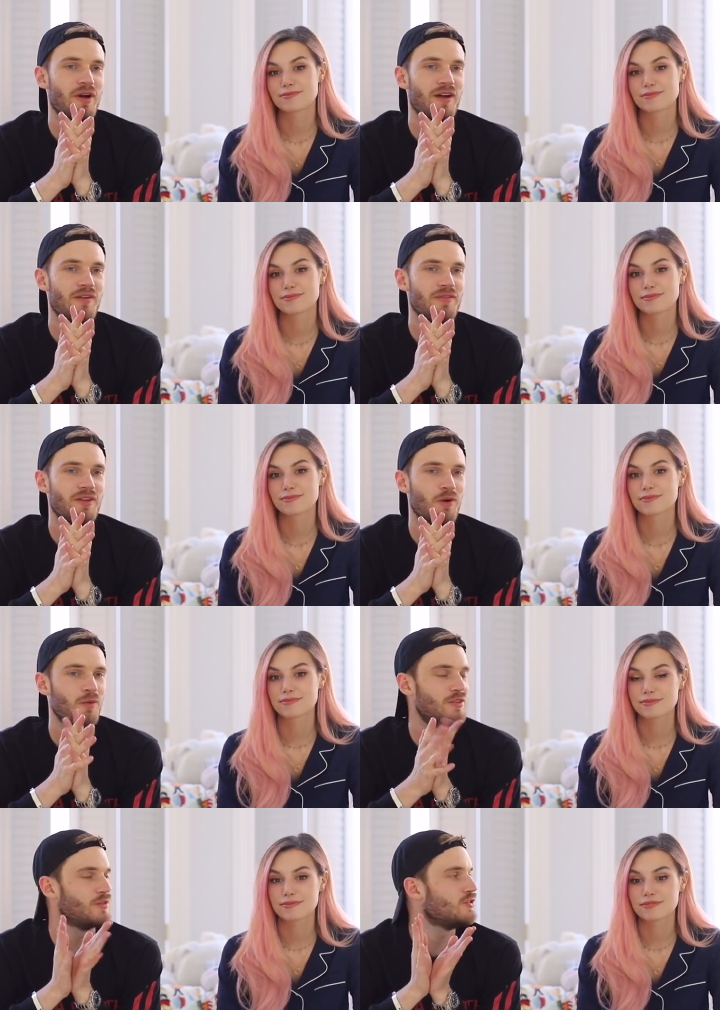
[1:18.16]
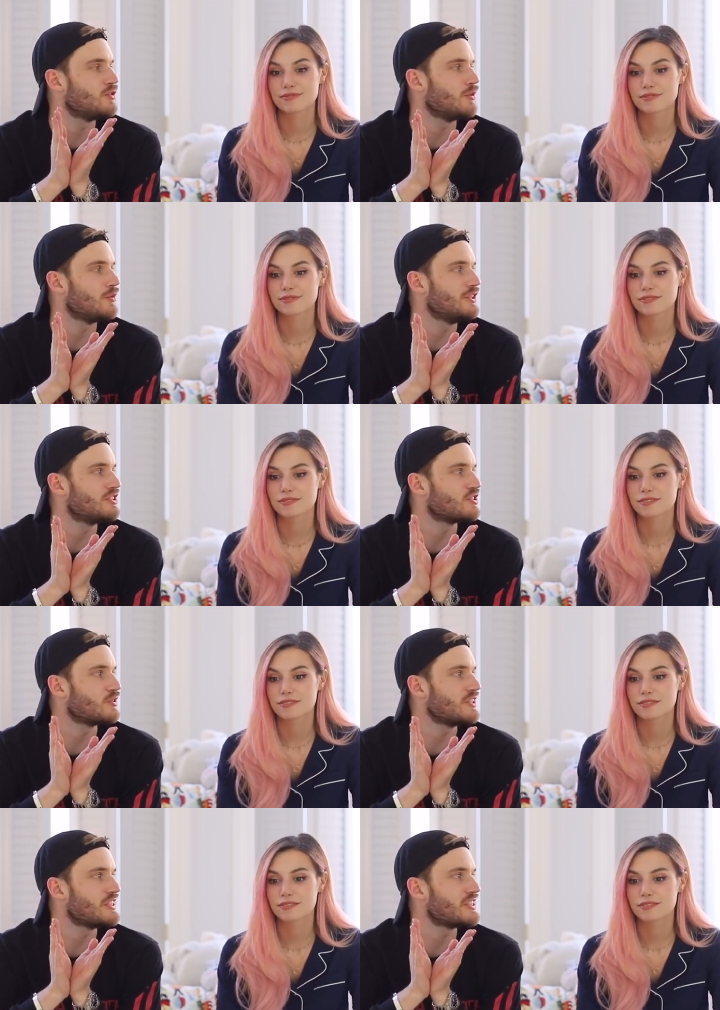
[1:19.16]
Speaker 1: about going to jewelry
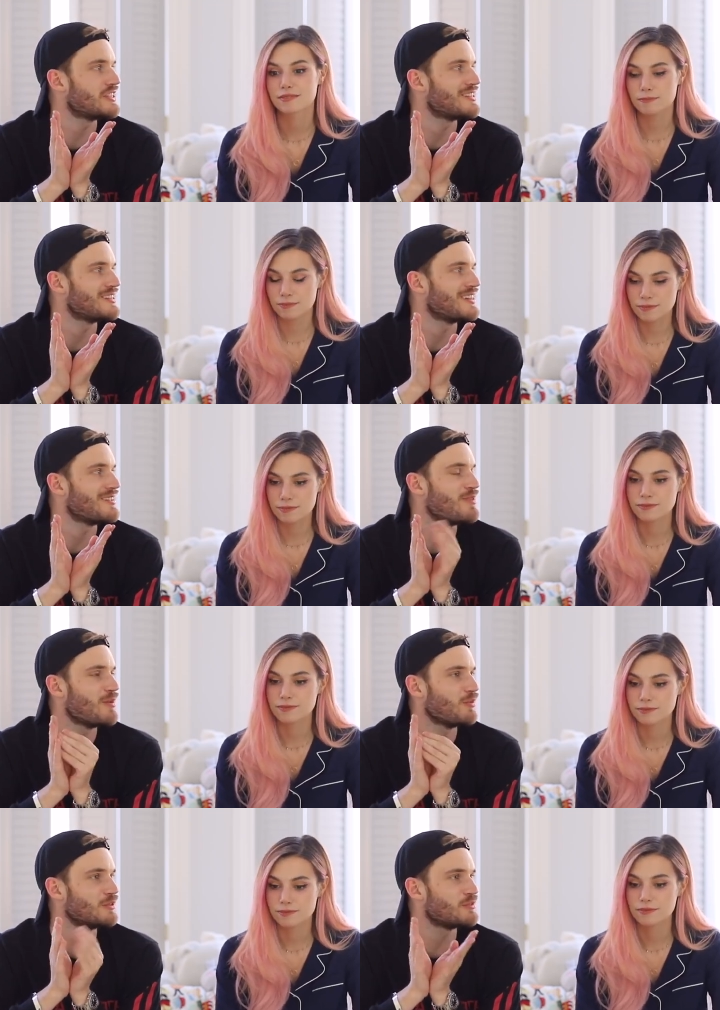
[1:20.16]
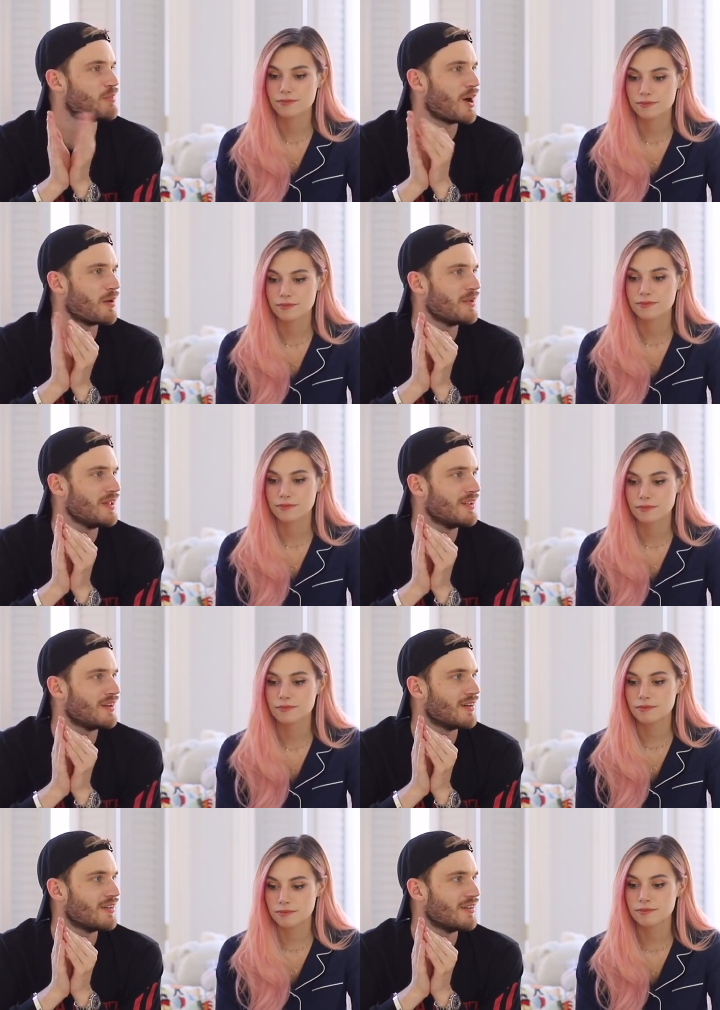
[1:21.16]
stores mm. and people would spot me,
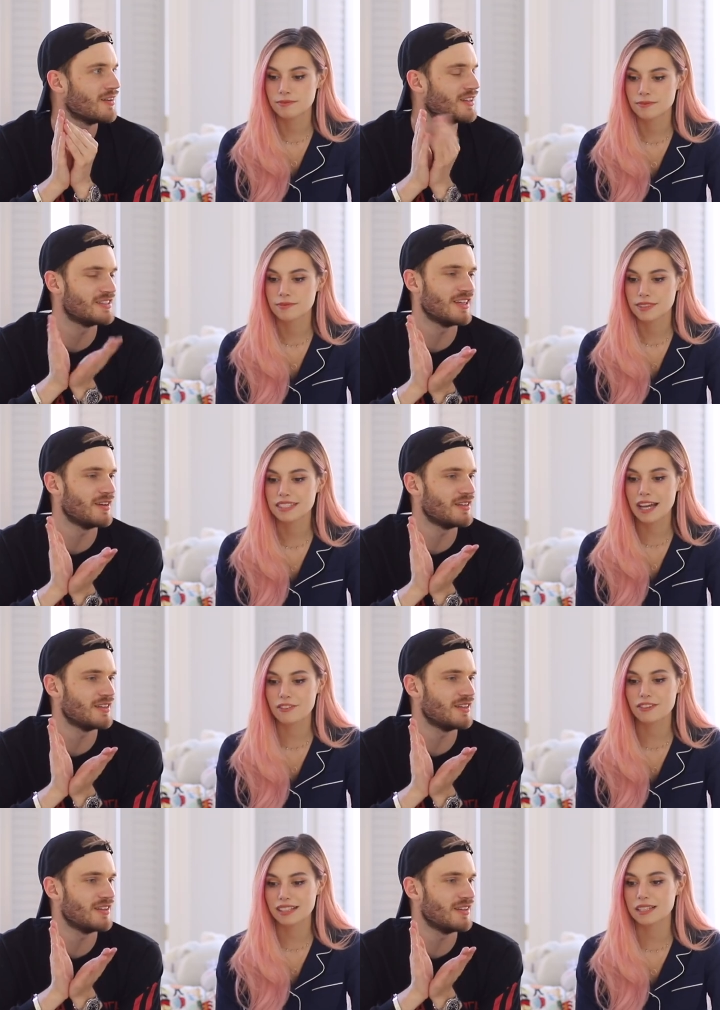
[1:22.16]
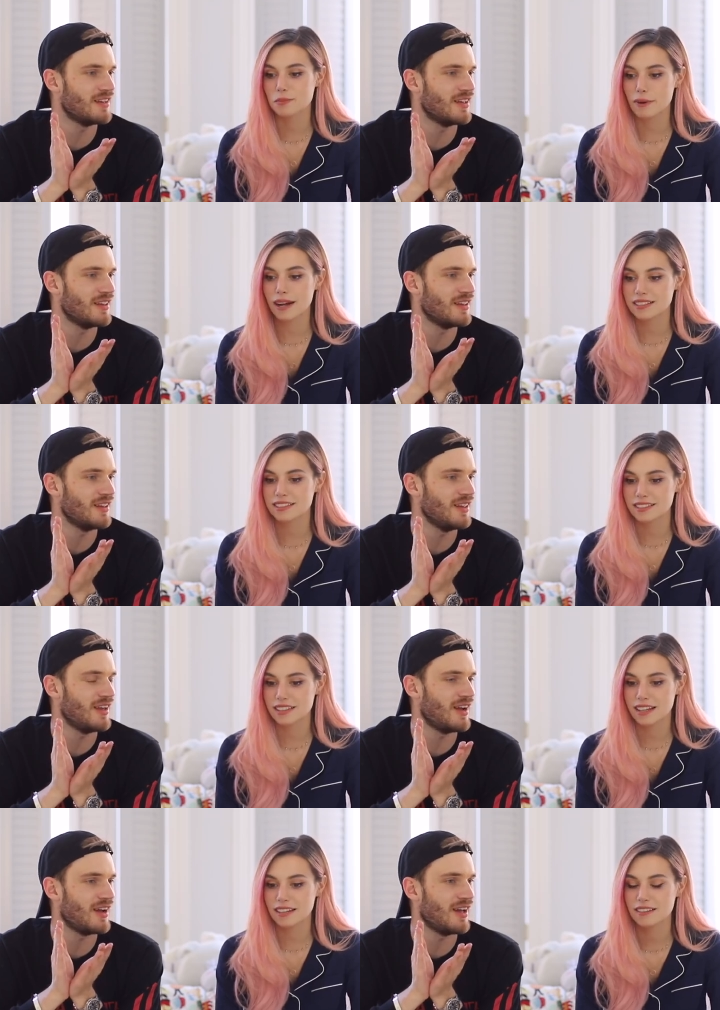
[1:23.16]
you know? Because mm. then
Speaker 2: Definitely I, in Brighton.
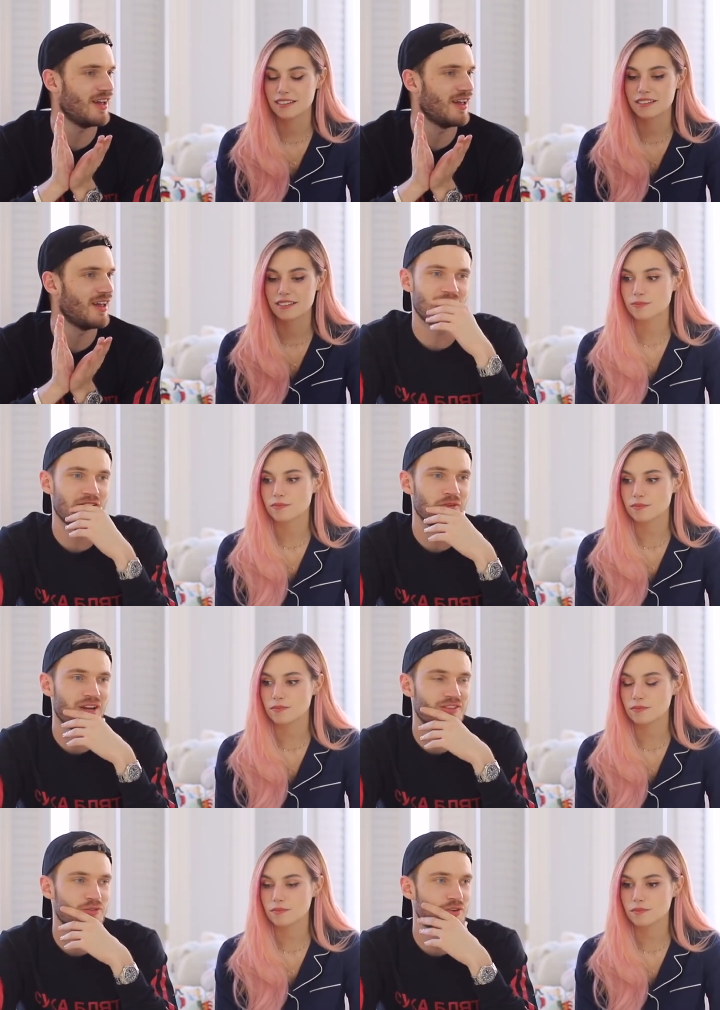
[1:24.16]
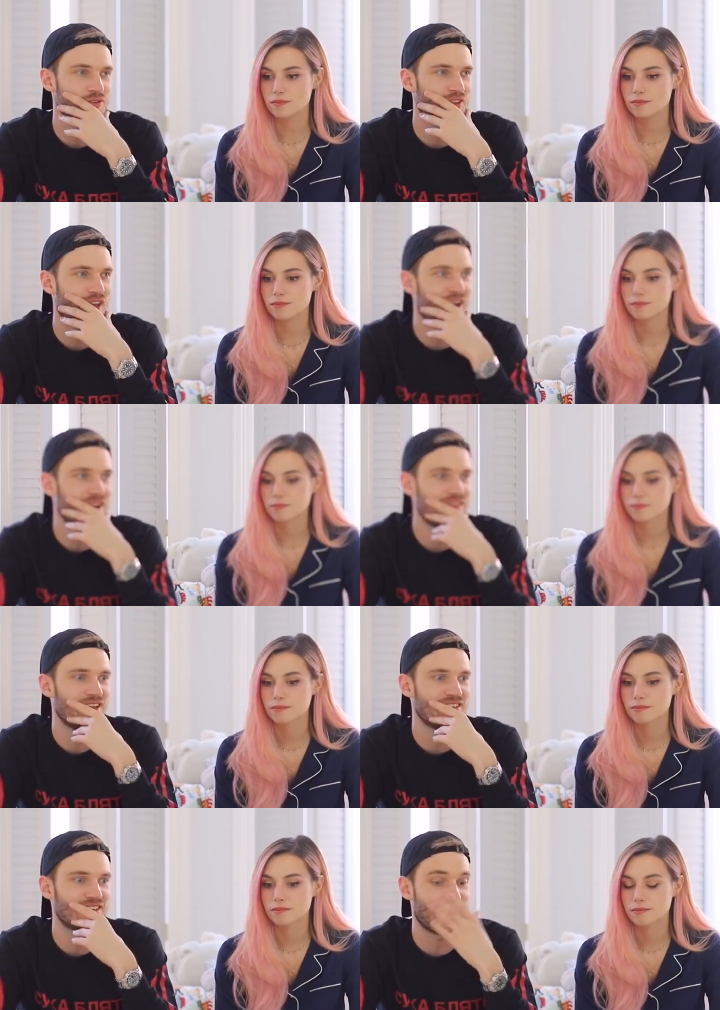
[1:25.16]
Yeah.
Speaker 1: So I knew I had to order online
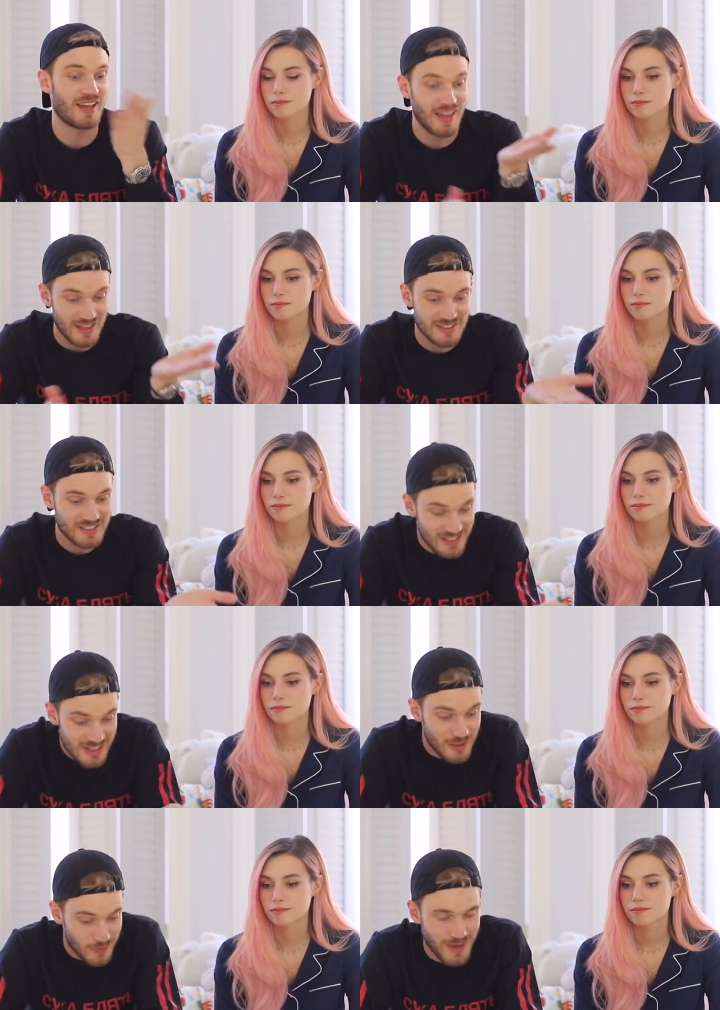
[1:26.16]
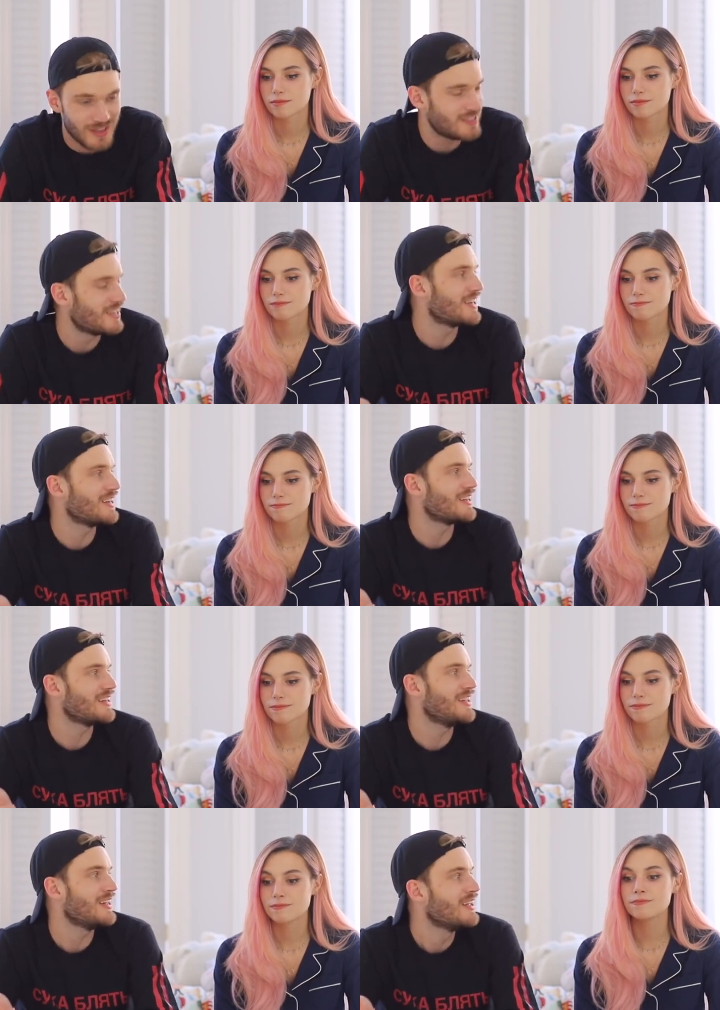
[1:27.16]
and then it's like I can't see the ring
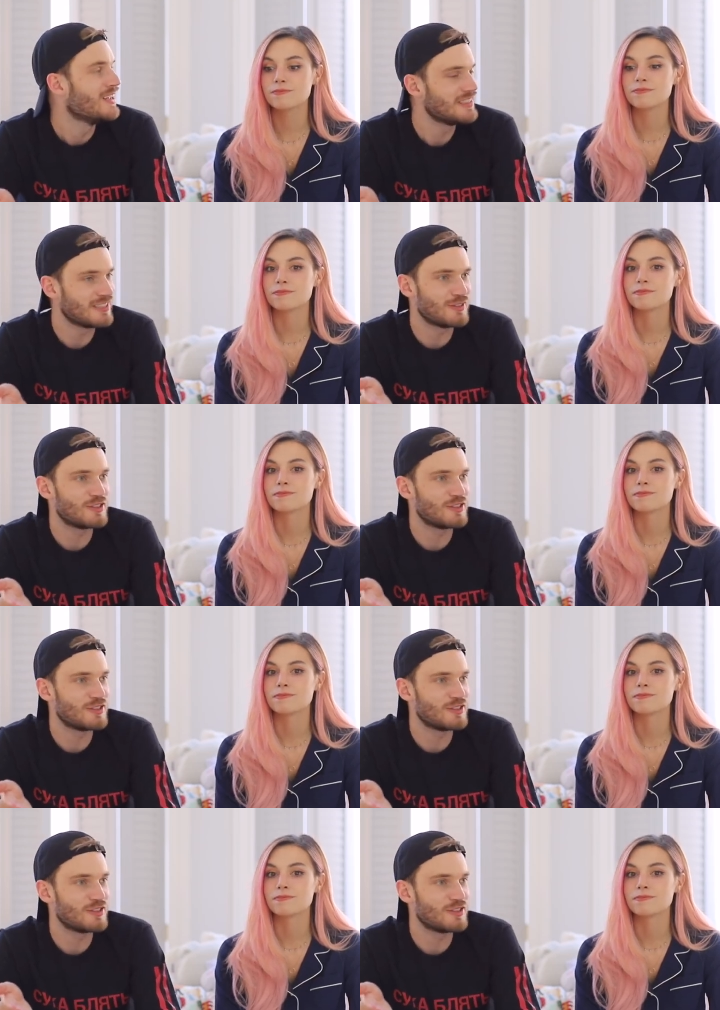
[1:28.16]
technically. Mm. So I